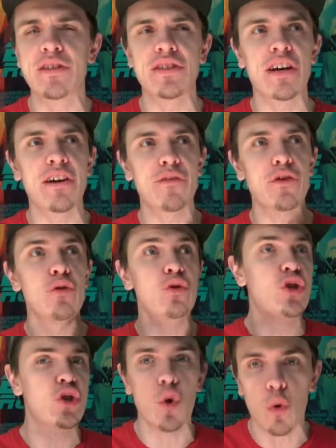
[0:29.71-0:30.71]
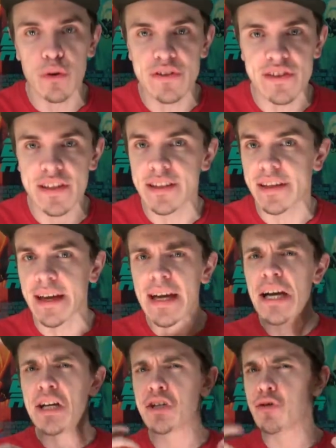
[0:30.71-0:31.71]
He's done a few shorts and like
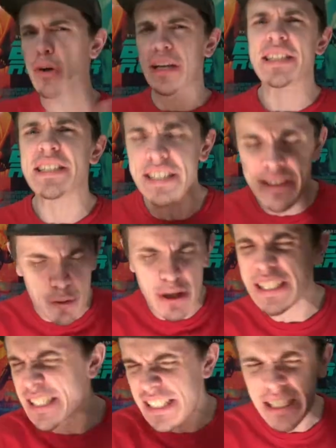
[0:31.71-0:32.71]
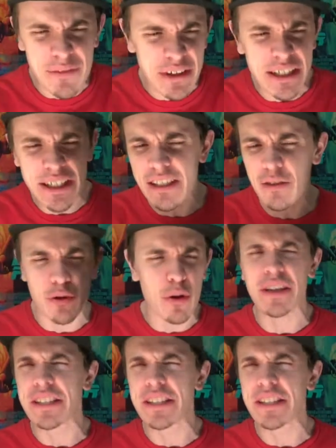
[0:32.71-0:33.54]
directed TV